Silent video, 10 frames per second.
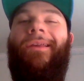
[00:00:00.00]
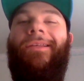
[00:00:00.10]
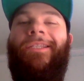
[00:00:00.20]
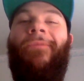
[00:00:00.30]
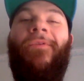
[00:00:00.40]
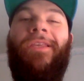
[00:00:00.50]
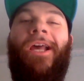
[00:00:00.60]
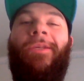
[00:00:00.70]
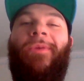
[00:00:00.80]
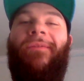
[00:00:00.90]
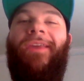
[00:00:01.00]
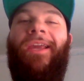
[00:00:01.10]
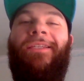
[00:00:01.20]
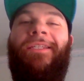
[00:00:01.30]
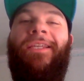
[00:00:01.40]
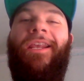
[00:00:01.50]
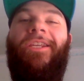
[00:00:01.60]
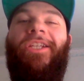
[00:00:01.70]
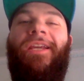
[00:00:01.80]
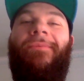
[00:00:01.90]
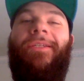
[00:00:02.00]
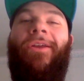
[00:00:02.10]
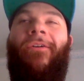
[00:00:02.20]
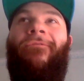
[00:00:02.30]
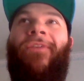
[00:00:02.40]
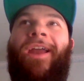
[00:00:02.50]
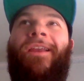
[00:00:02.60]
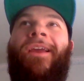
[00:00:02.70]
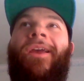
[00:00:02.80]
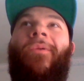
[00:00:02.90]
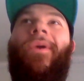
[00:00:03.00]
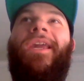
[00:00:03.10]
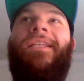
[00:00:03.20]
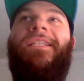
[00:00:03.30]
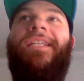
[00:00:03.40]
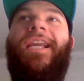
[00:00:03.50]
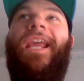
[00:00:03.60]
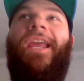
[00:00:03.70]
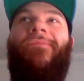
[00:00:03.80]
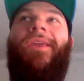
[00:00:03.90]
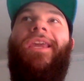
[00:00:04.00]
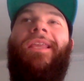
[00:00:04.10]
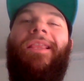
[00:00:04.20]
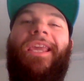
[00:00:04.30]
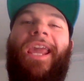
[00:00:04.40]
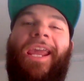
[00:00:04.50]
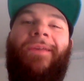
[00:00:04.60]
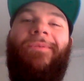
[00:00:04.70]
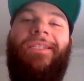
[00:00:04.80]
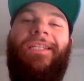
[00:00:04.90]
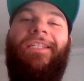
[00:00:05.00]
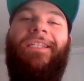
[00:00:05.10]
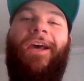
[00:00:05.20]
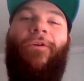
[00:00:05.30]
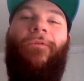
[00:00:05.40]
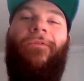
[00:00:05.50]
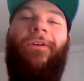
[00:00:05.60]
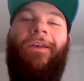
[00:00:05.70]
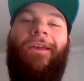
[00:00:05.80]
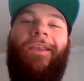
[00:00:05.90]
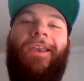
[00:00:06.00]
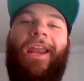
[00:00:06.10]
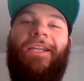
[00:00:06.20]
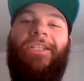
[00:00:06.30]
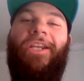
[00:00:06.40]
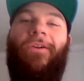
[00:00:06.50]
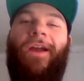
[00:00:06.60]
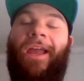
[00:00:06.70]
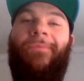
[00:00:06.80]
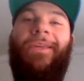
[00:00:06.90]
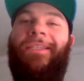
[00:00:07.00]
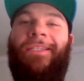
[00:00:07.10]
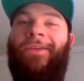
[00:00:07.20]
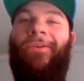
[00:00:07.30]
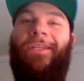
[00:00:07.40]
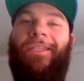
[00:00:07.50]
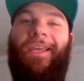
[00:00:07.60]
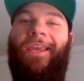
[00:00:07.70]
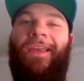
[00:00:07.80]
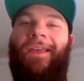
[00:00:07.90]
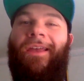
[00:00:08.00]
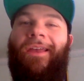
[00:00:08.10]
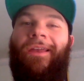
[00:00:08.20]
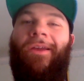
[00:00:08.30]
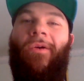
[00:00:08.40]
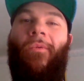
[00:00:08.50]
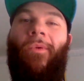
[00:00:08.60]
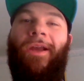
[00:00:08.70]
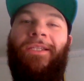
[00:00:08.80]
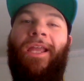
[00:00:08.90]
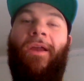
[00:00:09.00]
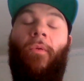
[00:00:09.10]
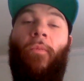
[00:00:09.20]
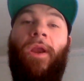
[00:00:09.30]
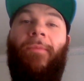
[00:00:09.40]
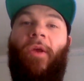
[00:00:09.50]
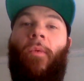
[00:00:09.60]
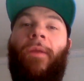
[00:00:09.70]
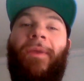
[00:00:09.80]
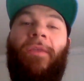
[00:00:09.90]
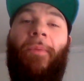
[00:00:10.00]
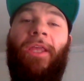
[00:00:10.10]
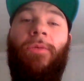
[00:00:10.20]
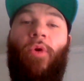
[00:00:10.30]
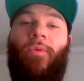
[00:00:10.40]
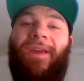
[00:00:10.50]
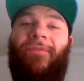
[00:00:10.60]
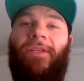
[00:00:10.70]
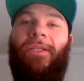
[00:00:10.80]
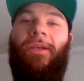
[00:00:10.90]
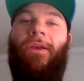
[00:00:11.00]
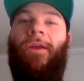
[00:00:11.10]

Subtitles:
Something tells me if Kansas City Chiefs don't fight, we could see him in the AFC South next year. I mean, seriously. Why is that? Wait a minute. What about the Baltimore Ravens?